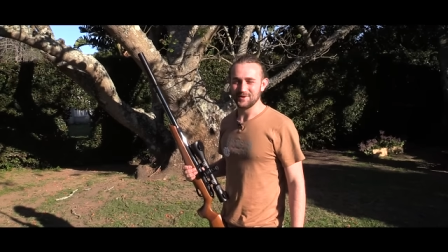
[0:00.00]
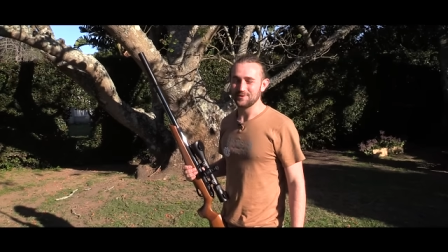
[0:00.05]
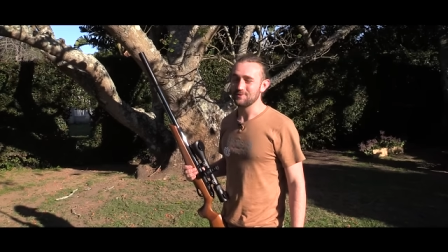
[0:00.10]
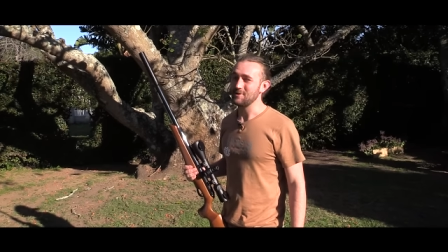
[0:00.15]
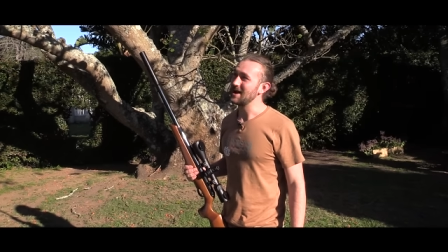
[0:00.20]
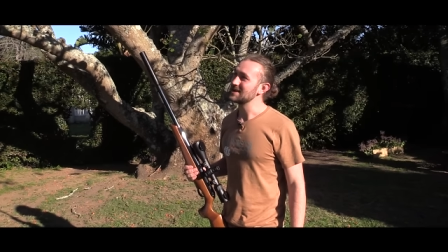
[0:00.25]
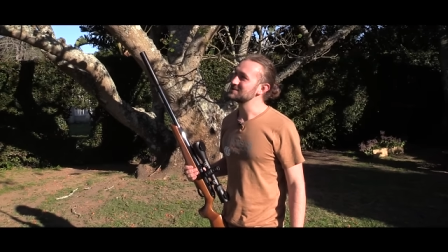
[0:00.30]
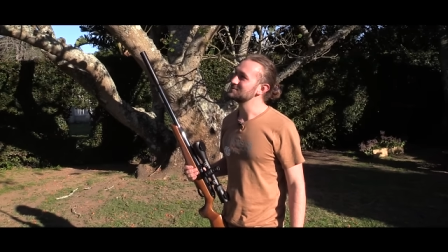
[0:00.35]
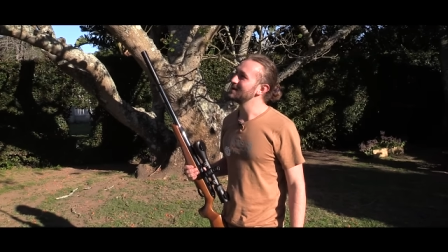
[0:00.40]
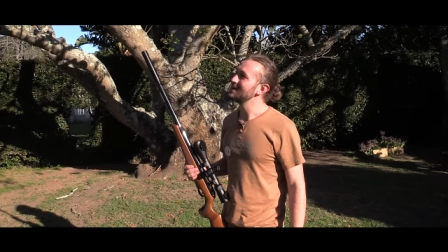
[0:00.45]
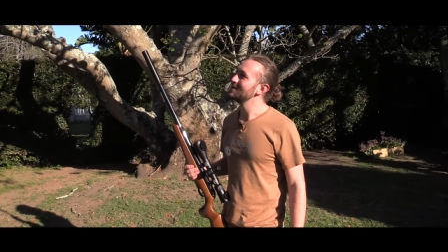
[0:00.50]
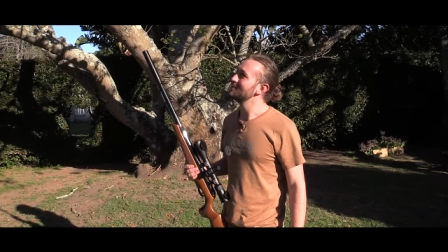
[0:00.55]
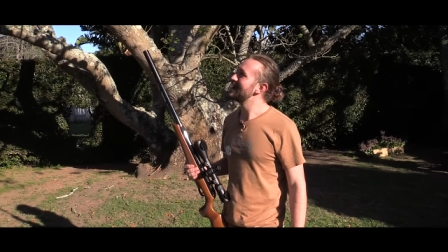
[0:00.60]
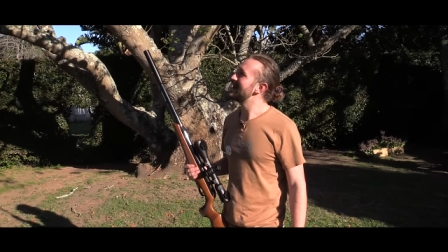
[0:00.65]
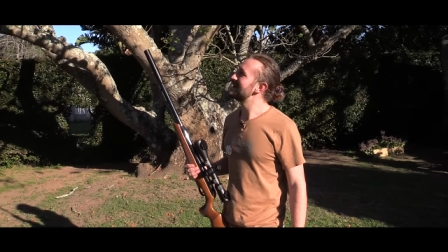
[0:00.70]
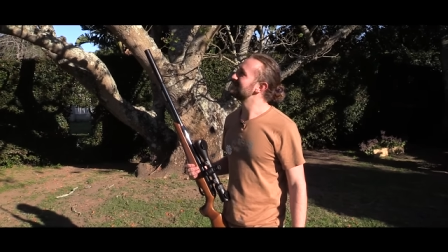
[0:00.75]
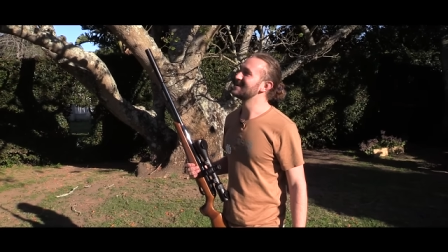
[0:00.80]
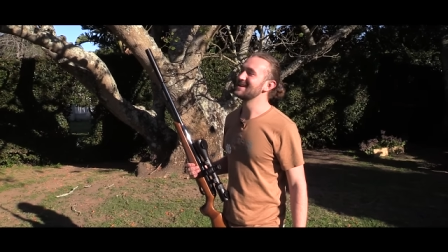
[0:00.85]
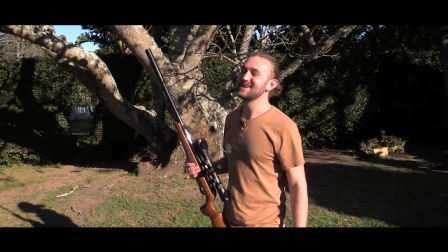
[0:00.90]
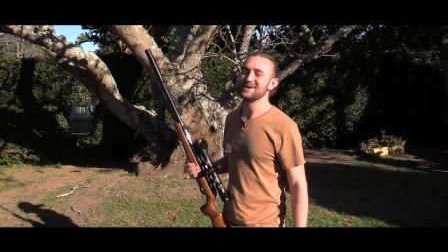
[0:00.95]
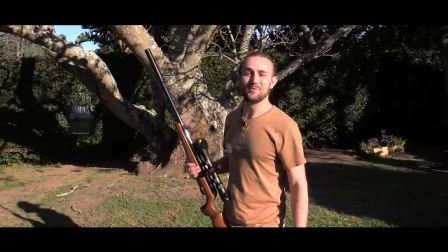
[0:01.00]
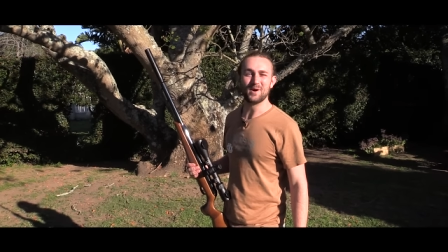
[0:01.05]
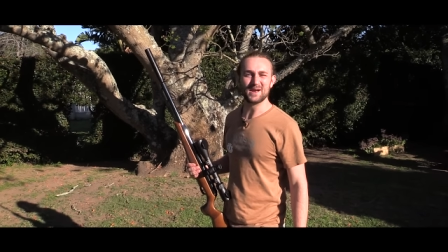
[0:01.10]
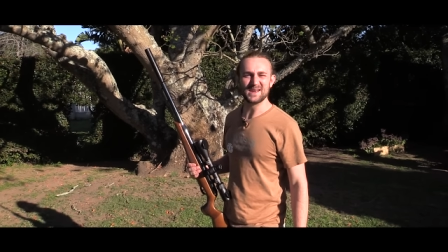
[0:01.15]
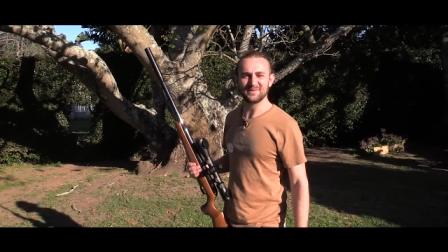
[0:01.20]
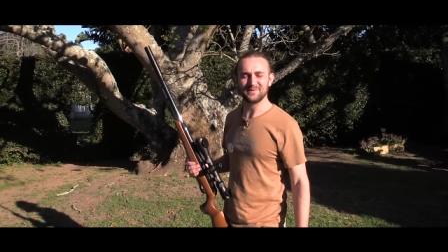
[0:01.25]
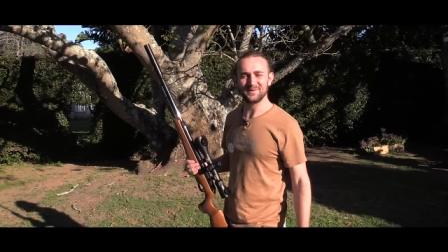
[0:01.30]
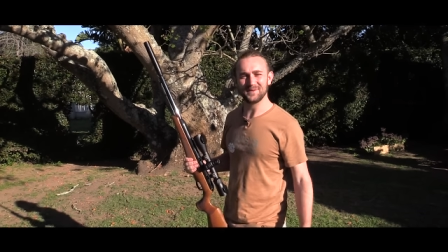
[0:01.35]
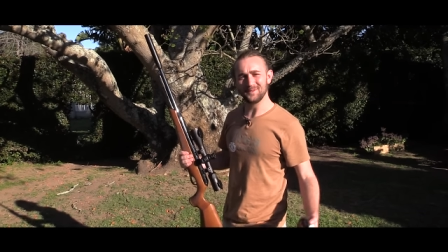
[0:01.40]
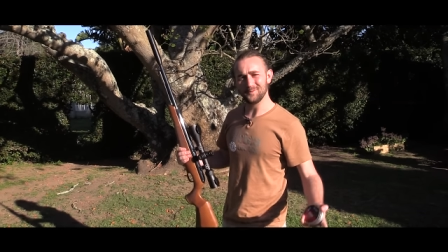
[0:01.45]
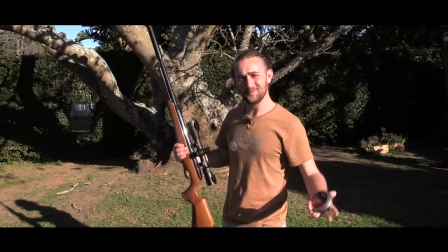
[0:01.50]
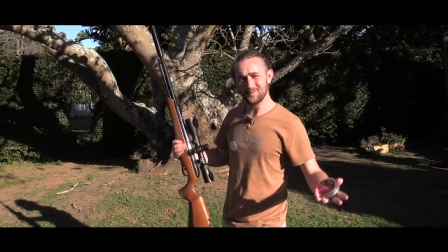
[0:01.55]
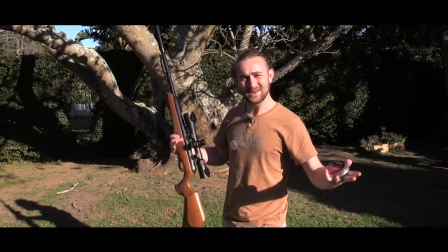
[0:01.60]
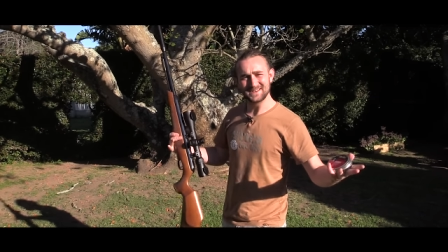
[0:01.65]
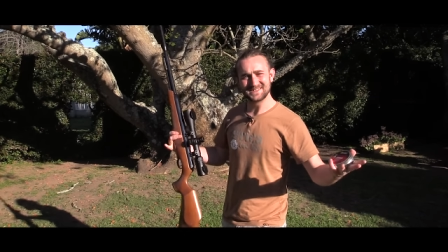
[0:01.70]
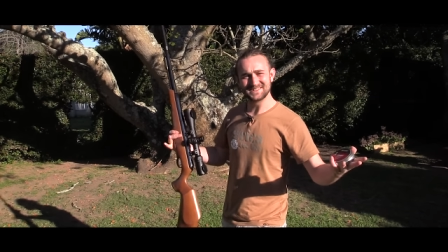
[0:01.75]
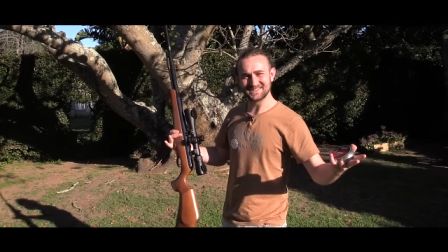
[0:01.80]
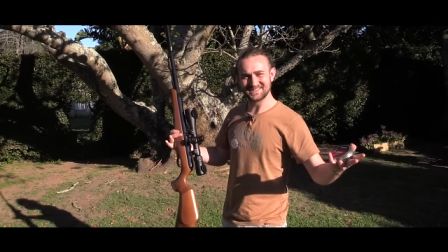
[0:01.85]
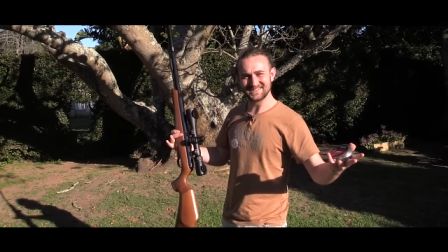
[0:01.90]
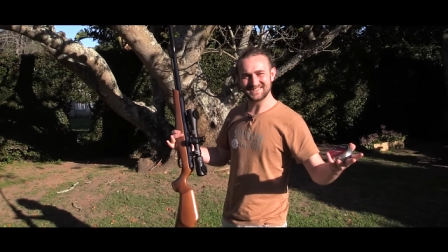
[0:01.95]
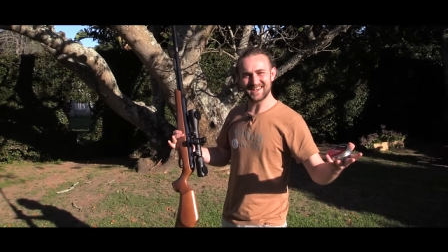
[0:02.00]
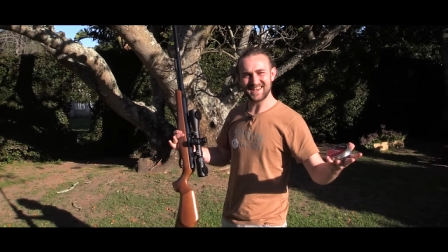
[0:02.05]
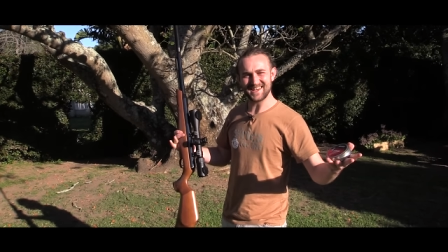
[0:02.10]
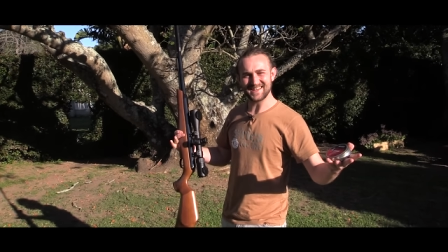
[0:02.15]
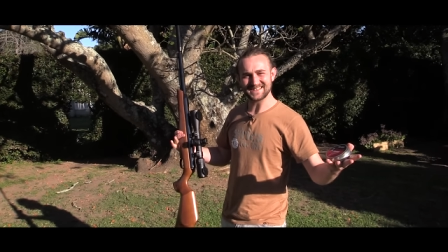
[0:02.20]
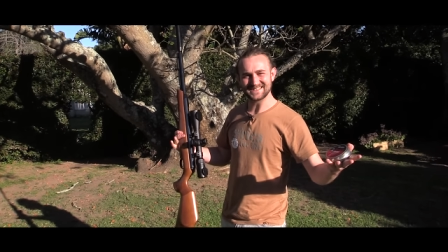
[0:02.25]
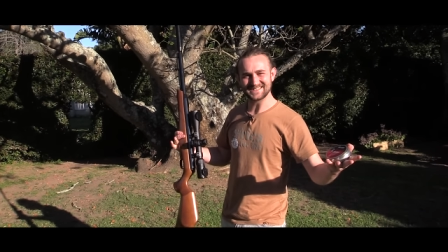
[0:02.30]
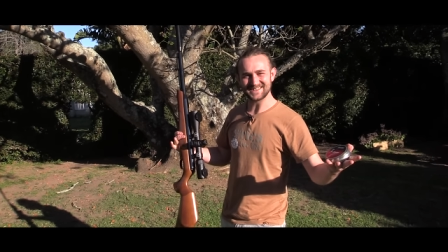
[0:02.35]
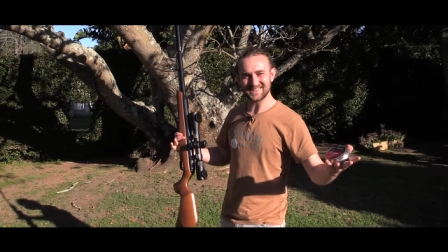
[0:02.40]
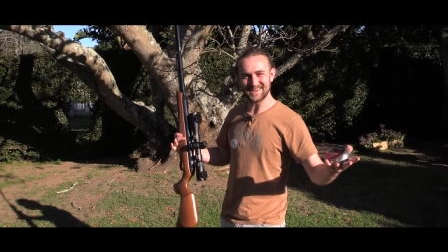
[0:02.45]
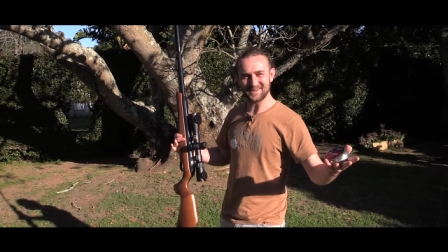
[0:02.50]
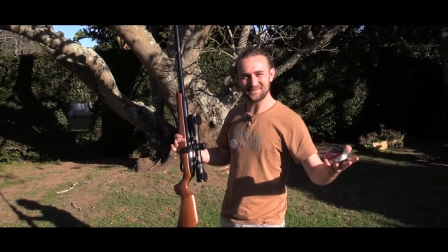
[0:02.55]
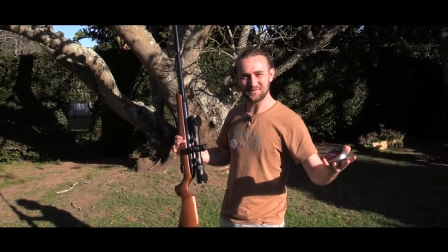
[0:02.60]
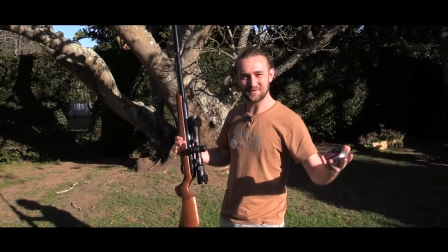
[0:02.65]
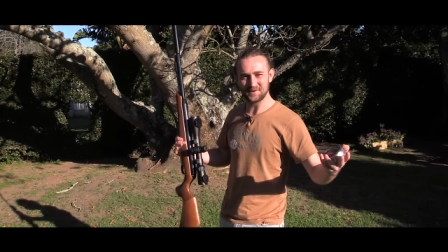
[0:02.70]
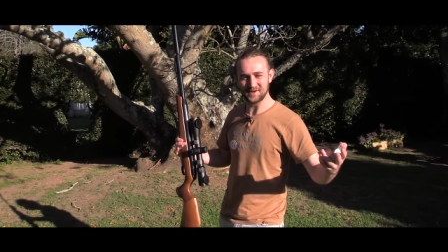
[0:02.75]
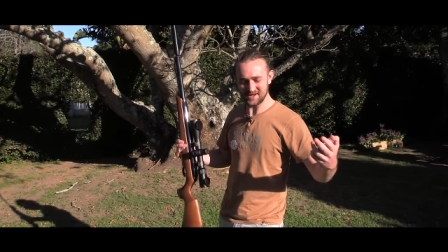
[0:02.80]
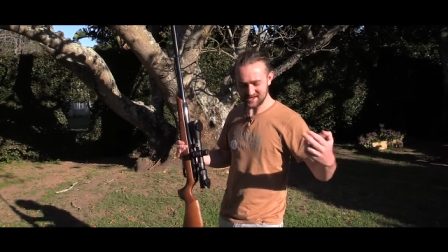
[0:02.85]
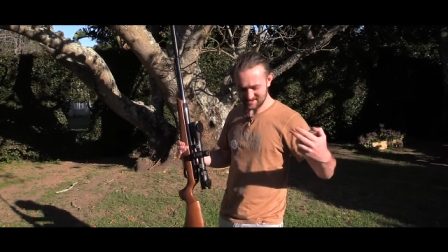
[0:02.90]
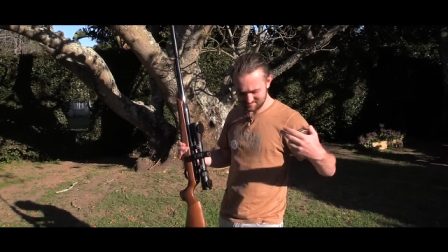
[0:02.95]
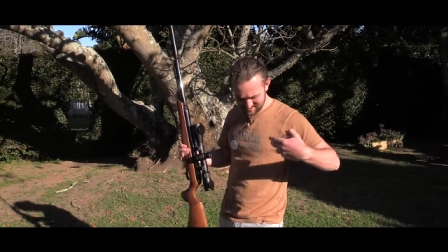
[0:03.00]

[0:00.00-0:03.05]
Right, well, we have a wonderful winter's day in South Africa.